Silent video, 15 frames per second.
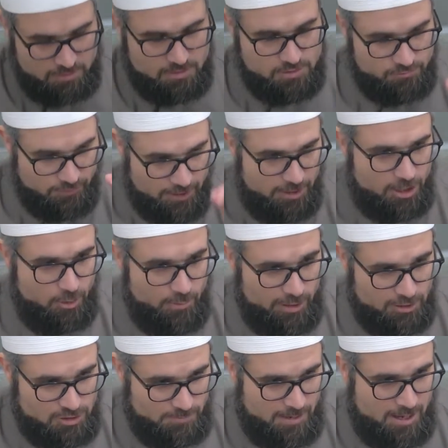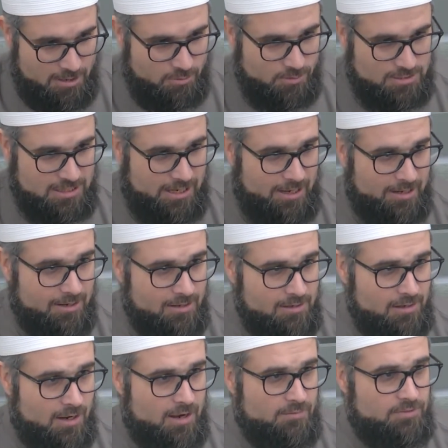Very aware, subhanahu wa ta'ala,
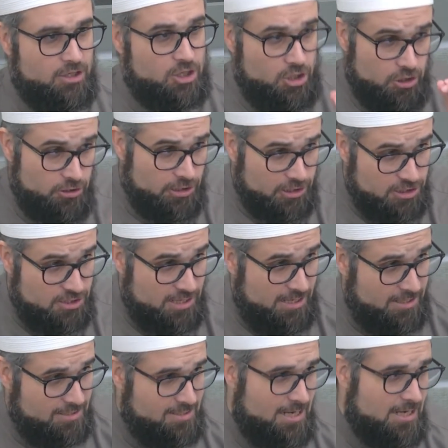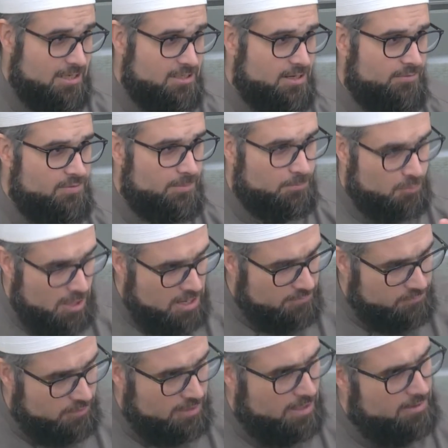of the courage that it takes, of the
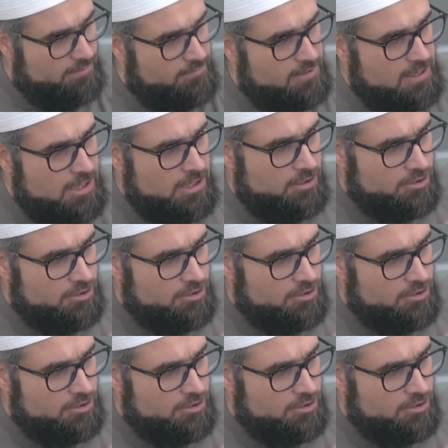bravery, of the inner